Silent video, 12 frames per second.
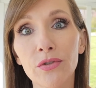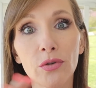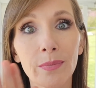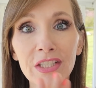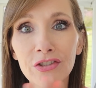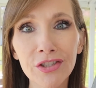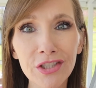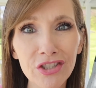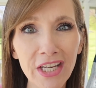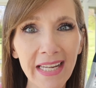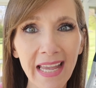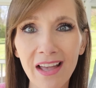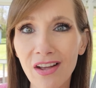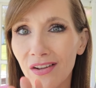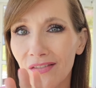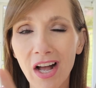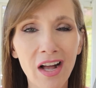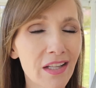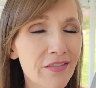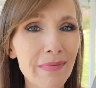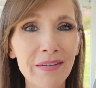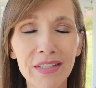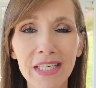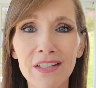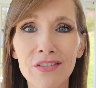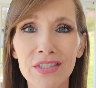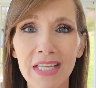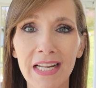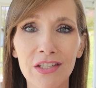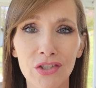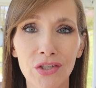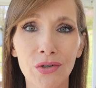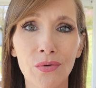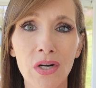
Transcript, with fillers: So make sure you check out all of my videos that I do